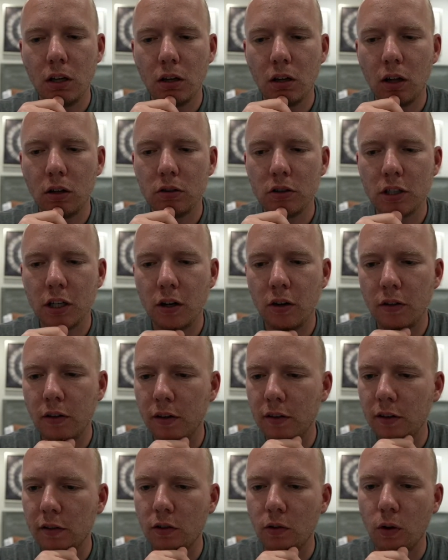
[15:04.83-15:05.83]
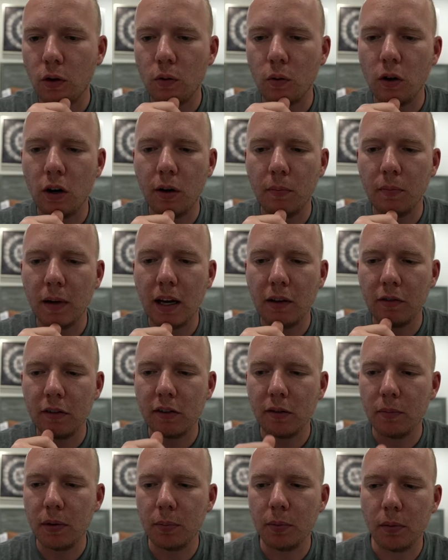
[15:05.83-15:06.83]
share the Discord where I'm having
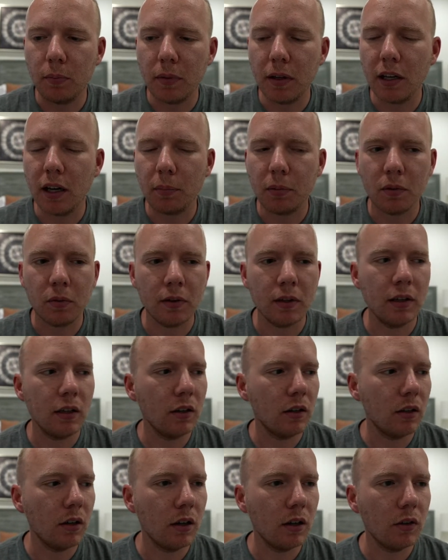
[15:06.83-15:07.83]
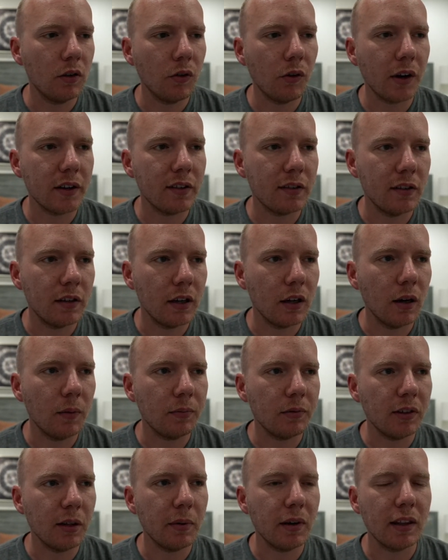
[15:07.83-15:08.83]
some people meet up with me in New York City,
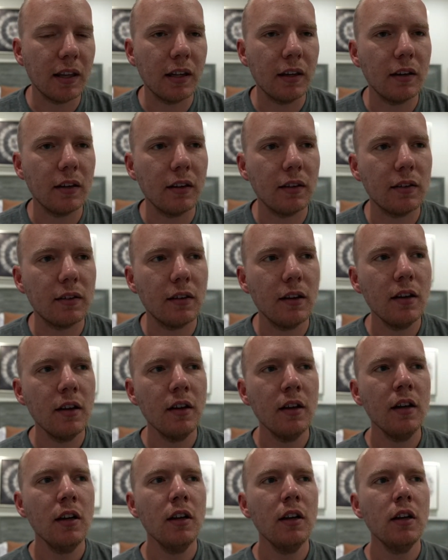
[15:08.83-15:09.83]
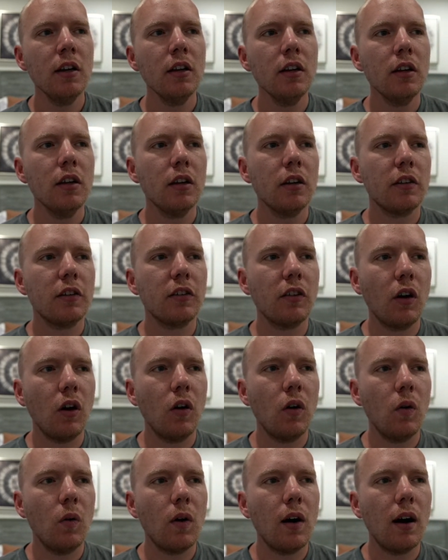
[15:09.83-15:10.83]
hopefully by the end of this.
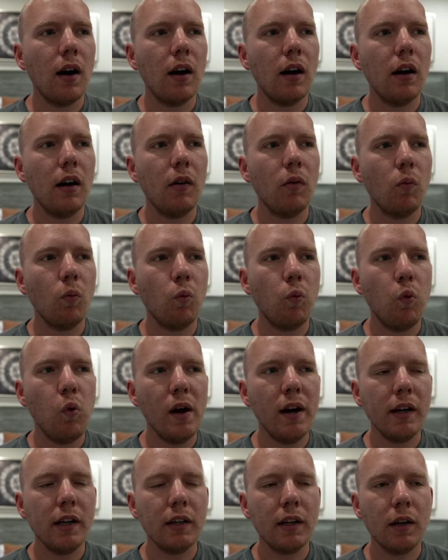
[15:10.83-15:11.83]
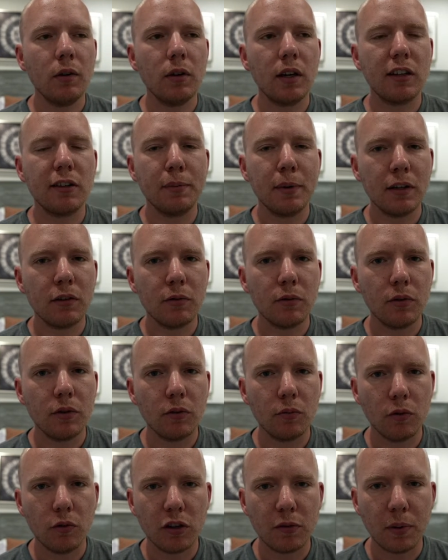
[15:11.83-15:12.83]
So when can I expect
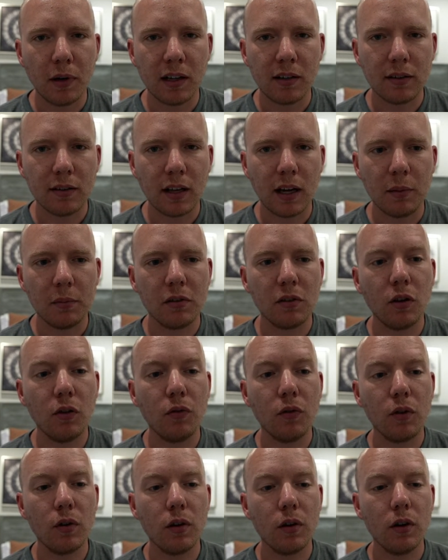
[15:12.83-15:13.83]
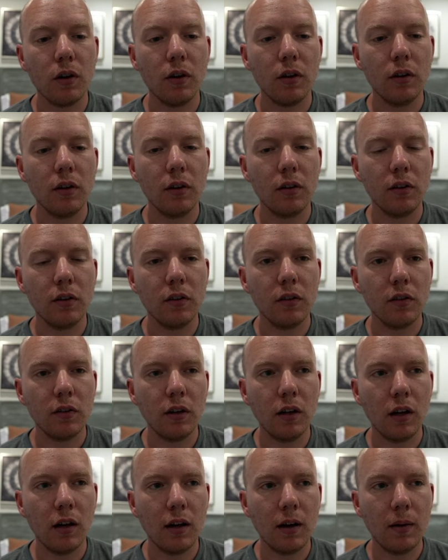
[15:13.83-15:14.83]
response time? So for
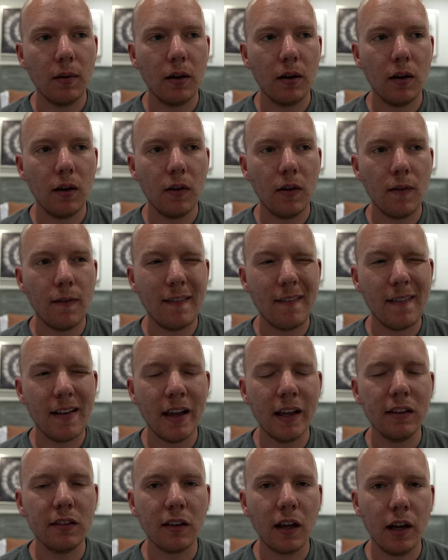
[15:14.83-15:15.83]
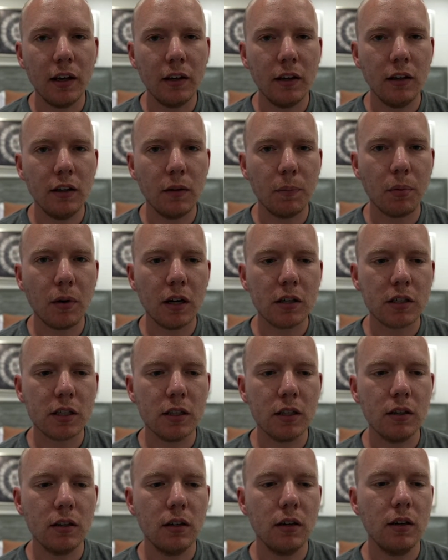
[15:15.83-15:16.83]
uh, anxiety and
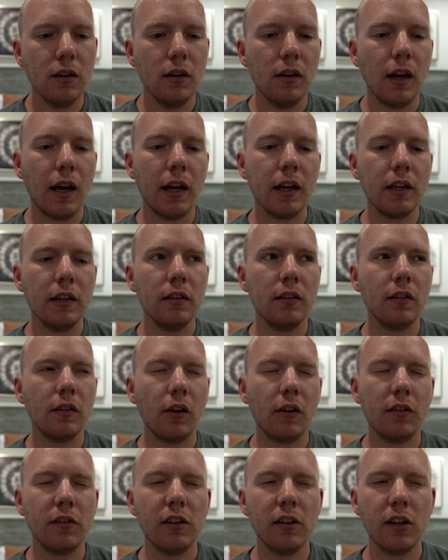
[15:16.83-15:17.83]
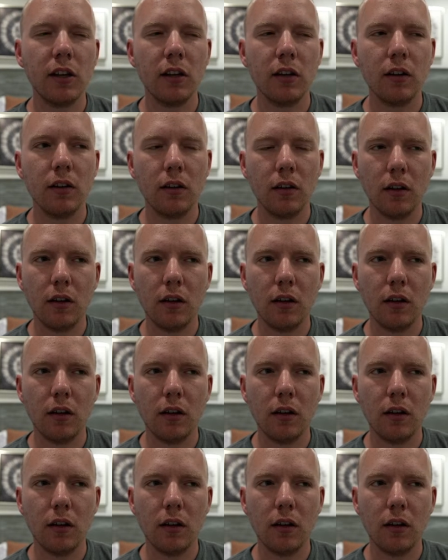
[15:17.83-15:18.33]
depression, I can start seeing